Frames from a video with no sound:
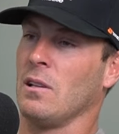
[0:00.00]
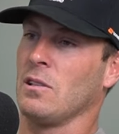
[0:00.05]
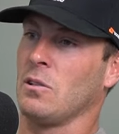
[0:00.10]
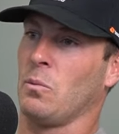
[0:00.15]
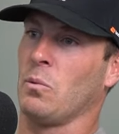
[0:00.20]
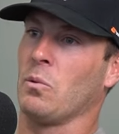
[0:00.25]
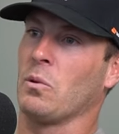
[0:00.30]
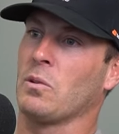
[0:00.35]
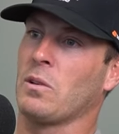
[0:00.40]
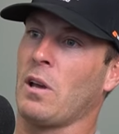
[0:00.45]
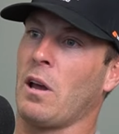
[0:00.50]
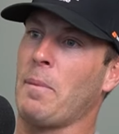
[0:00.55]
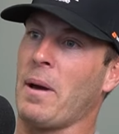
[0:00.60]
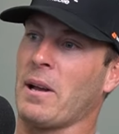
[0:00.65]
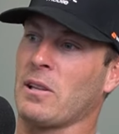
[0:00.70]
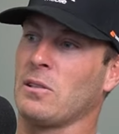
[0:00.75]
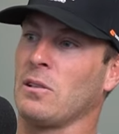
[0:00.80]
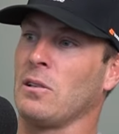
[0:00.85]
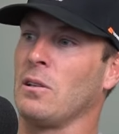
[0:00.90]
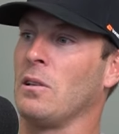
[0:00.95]
so we'll go
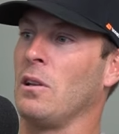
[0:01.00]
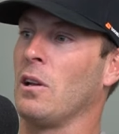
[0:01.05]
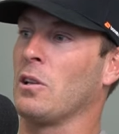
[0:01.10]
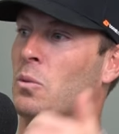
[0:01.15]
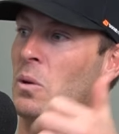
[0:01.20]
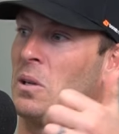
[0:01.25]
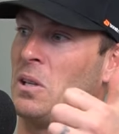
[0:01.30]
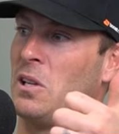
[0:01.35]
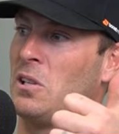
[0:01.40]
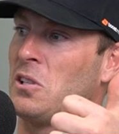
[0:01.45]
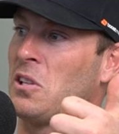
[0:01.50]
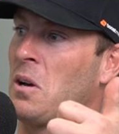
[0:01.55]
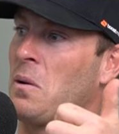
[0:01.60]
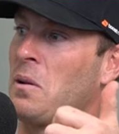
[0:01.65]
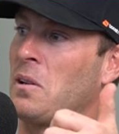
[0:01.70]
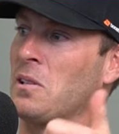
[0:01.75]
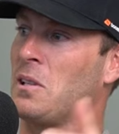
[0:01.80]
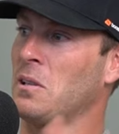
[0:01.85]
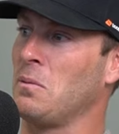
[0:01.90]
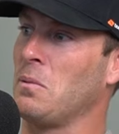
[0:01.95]
back to 20 years ago
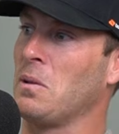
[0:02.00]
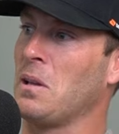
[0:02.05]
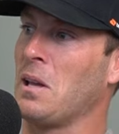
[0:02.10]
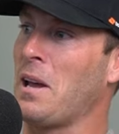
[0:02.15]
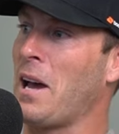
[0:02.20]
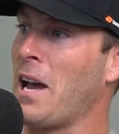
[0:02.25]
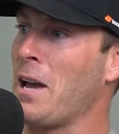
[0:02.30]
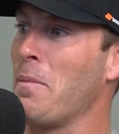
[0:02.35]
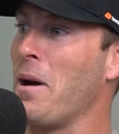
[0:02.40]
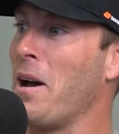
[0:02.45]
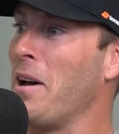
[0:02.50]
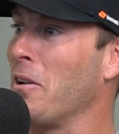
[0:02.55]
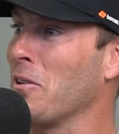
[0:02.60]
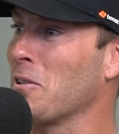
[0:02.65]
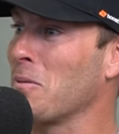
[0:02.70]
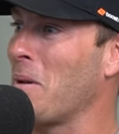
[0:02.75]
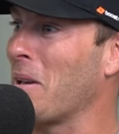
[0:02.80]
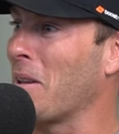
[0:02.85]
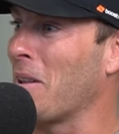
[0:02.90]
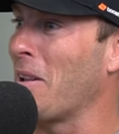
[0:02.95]
when I said we get hay bales
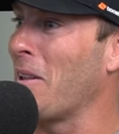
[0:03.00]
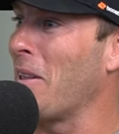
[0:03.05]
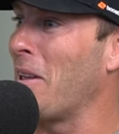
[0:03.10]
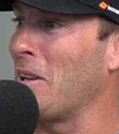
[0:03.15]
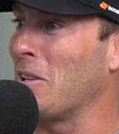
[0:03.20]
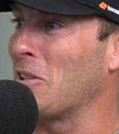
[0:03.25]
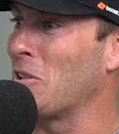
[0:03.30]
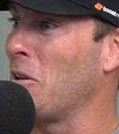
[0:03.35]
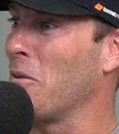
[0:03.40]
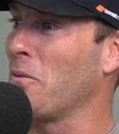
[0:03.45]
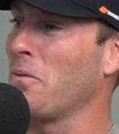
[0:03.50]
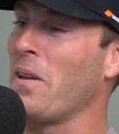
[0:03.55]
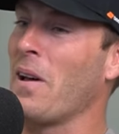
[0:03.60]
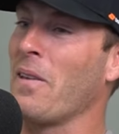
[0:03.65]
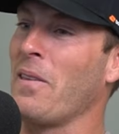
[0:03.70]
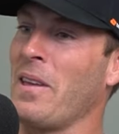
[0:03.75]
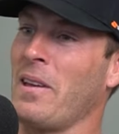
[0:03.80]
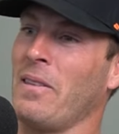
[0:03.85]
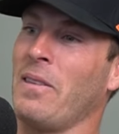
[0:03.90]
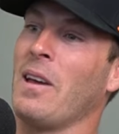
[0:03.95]
and make the landing soft.
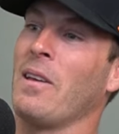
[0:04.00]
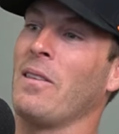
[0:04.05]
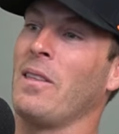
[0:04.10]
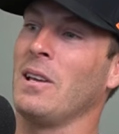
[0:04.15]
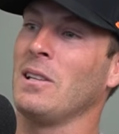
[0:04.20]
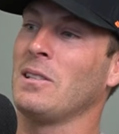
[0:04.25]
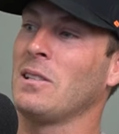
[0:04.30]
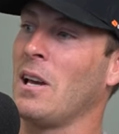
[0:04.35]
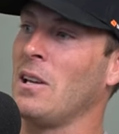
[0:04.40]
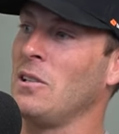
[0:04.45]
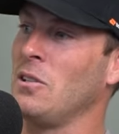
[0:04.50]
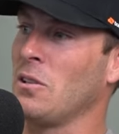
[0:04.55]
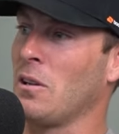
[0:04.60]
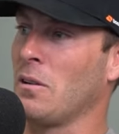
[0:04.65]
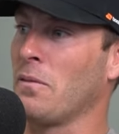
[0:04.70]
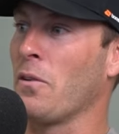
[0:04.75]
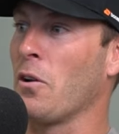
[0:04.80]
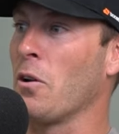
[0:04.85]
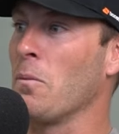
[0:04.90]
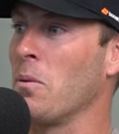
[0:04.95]
Now these days you got
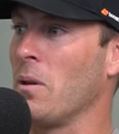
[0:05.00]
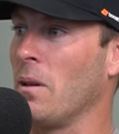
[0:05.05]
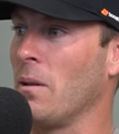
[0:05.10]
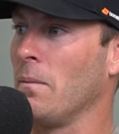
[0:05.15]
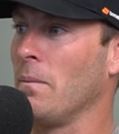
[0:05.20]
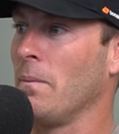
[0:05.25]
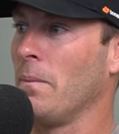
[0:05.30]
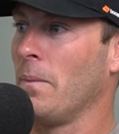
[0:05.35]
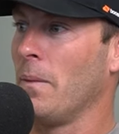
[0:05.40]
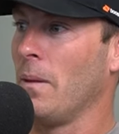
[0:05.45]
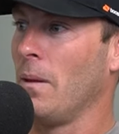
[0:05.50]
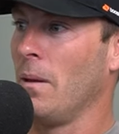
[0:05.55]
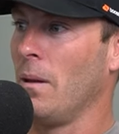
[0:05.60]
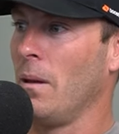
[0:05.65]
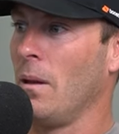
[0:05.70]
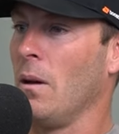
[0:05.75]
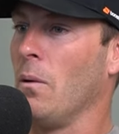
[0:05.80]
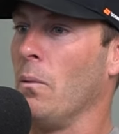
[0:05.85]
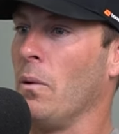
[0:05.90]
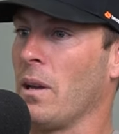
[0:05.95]
a foam pit where
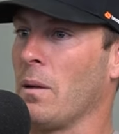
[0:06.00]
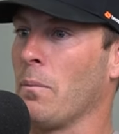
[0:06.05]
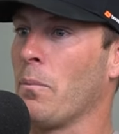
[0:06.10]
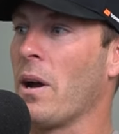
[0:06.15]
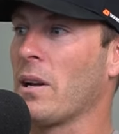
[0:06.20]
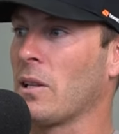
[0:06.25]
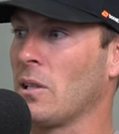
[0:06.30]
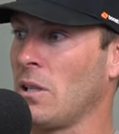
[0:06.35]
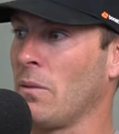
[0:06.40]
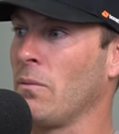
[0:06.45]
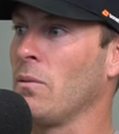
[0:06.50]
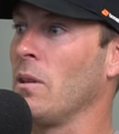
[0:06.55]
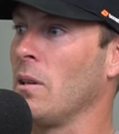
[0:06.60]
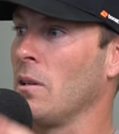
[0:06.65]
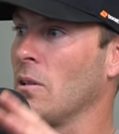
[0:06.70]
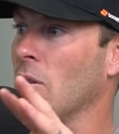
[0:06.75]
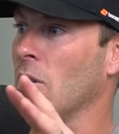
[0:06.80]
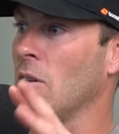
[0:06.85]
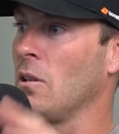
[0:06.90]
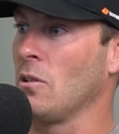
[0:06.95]
you can practice everything.
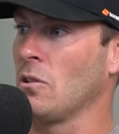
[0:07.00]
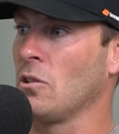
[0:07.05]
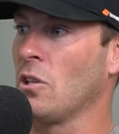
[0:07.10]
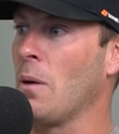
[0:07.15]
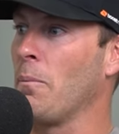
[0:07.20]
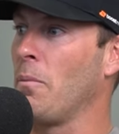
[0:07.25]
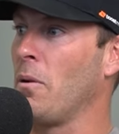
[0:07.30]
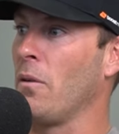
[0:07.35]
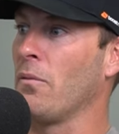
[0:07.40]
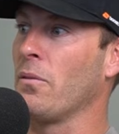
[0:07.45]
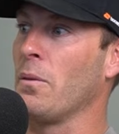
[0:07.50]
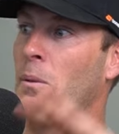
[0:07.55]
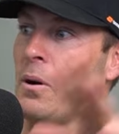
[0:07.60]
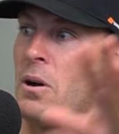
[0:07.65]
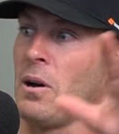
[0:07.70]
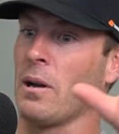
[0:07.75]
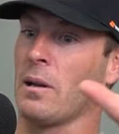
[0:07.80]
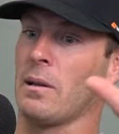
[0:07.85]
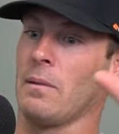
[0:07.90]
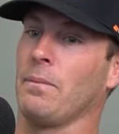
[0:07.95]
So you can jump off the
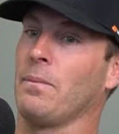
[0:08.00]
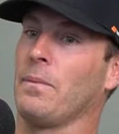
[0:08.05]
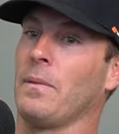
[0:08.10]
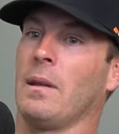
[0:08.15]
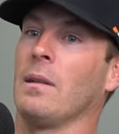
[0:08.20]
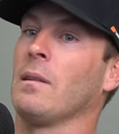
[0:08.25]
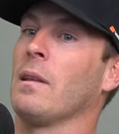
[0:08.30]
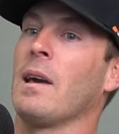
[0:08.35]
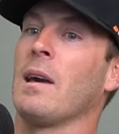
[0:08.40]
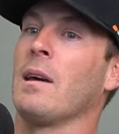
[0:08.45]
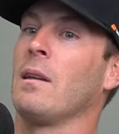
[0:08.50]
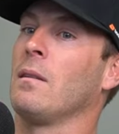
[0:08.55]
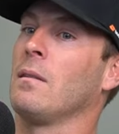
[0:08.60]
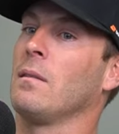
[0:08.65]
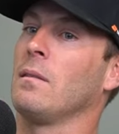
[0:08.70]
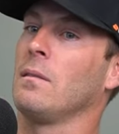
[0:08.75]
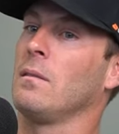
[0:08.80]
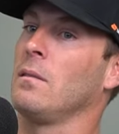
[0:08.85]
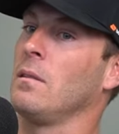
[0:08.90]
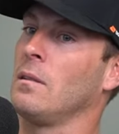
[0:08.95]
bike and land.
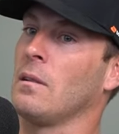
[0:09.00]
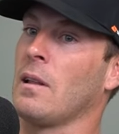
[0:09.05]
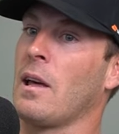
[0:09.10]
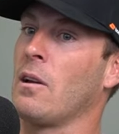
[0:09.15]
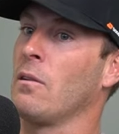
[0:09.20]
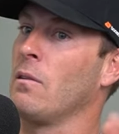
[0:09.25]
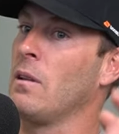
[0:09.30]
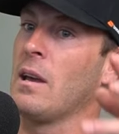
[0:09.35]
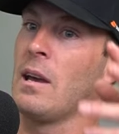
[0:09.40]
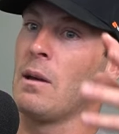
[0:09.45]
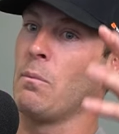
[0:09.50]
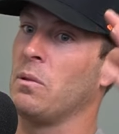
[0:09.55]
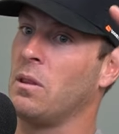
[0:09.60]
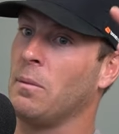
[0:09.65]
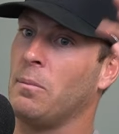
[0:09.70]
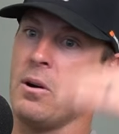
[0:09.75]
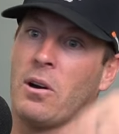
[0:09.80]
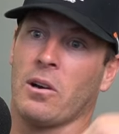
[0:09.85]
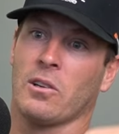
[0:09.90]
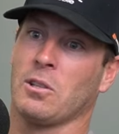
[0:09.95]
You can land on your head with
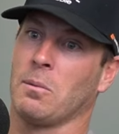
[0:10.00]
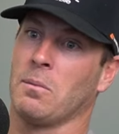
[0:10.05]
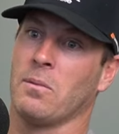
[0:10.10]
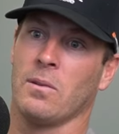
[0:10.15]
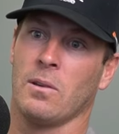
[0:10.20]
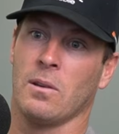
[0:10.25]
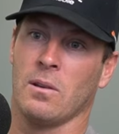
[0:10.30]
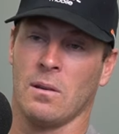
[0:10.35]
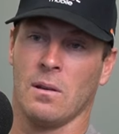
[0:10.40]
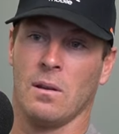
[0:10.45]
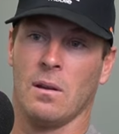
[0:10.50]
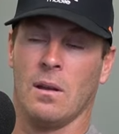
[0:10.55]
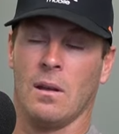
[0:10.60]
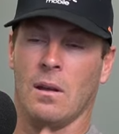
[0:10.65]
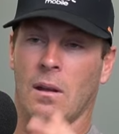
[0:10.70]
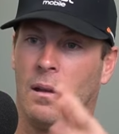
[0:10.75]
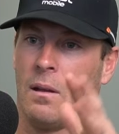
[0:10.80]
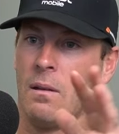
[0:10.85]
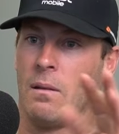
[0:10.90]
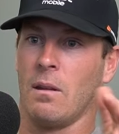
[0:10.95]
the bike on top of you,
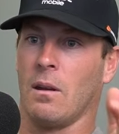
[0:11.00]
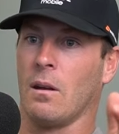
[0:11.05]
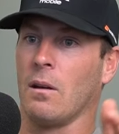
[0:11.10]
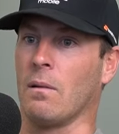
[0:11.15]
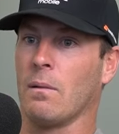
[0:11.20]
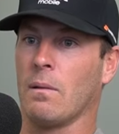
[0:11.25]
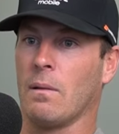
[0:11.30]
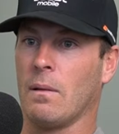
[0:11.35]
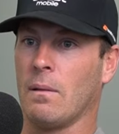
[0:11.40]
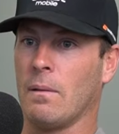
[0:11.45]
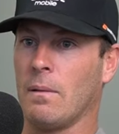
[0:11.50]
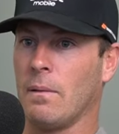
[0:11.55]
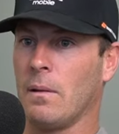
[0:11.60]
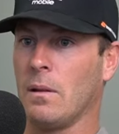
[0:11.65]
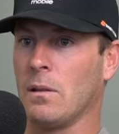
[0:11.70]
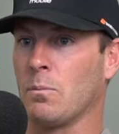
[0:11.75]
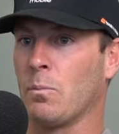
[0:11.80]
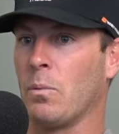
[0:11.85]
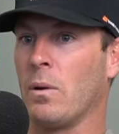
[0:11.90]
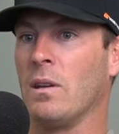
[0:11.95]
and
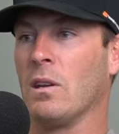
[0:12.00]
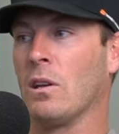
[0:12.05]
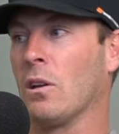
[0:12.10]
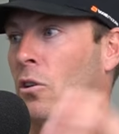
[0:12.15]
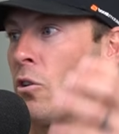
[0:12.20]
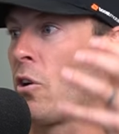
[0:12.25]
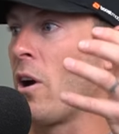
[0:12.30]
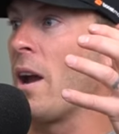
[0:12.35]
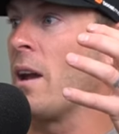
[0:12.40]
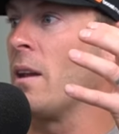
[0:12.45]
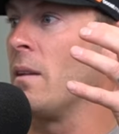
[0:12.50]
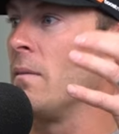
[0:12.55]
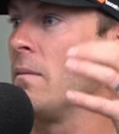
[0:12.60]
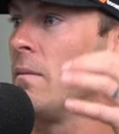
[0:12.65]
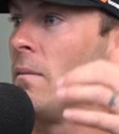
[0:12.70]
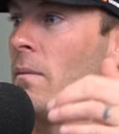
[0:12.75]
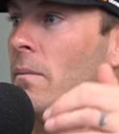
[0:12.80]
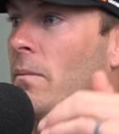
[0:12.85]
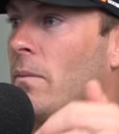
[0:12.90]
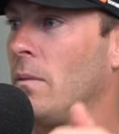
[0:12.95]
you got a crane,
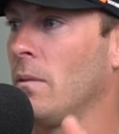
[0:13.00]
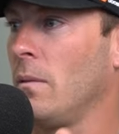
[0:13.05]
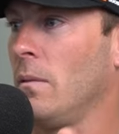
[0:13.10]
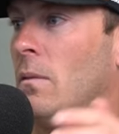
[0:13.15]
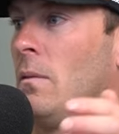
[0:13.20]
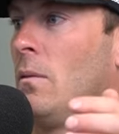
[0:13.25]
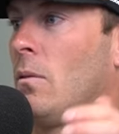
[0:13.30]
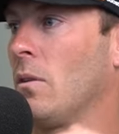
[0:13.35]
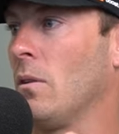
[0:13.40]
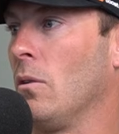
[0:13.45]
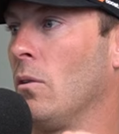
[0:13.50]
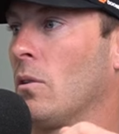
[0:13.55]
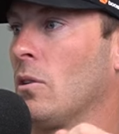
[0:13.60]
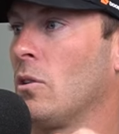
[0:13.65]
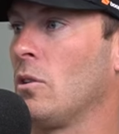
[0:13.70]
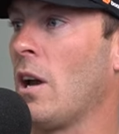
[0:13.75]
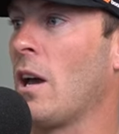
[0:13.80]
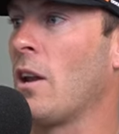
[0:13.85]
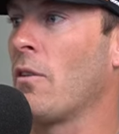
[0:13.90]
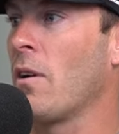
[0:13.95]
hook a
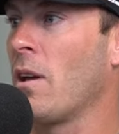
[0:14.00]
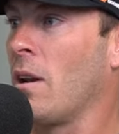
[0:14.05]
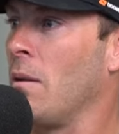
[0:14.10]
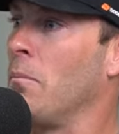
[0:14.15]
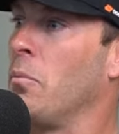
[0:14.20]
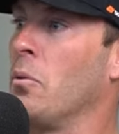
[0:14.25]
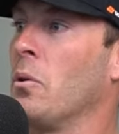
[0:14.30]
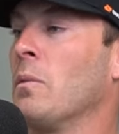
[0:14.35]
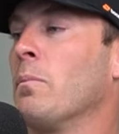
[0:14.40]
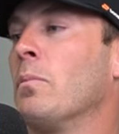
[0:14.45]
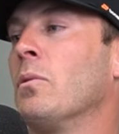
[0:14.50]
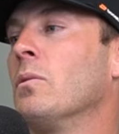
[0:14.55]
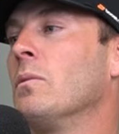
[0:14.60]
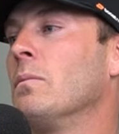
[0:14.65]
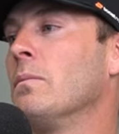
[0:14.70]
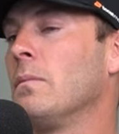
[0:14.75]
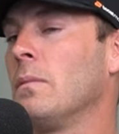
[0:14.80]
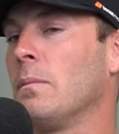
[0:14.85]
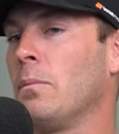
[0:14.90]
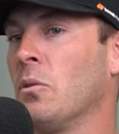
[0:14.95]
chain around it
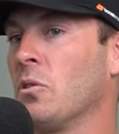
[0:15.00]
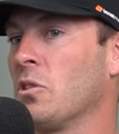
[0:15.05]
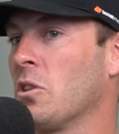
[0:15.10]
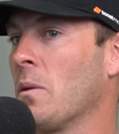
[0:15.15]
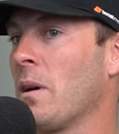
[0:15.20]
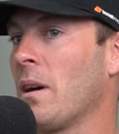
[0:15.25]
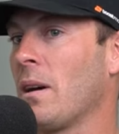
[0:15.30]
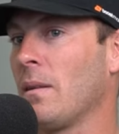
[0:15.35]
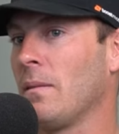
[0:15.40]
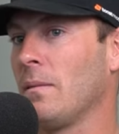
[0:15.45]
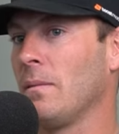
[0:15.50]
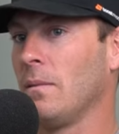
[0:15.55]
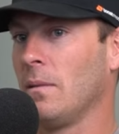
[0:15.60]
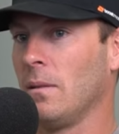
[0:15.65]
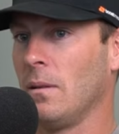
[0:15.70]
and pulls you out.